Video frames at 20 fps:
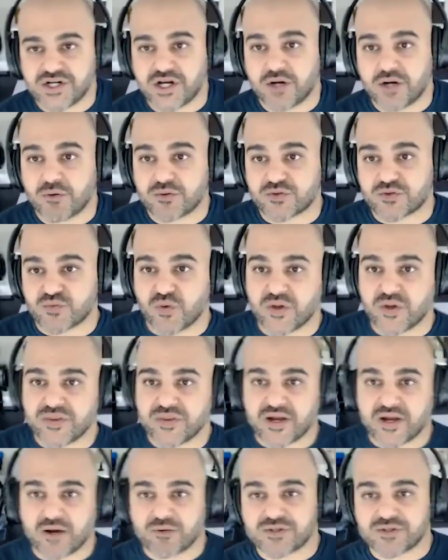And it was one
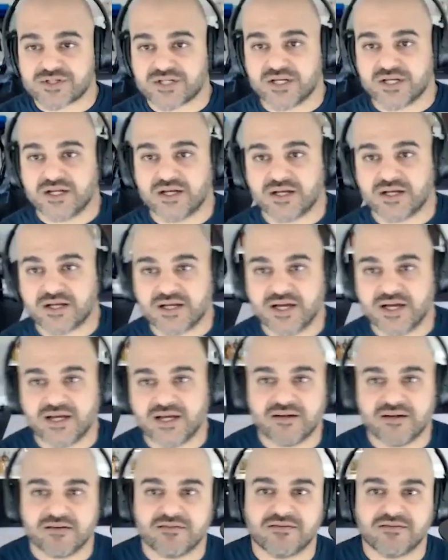that I was going to
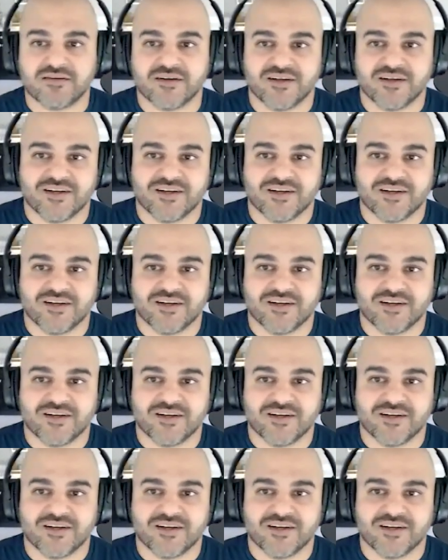kind of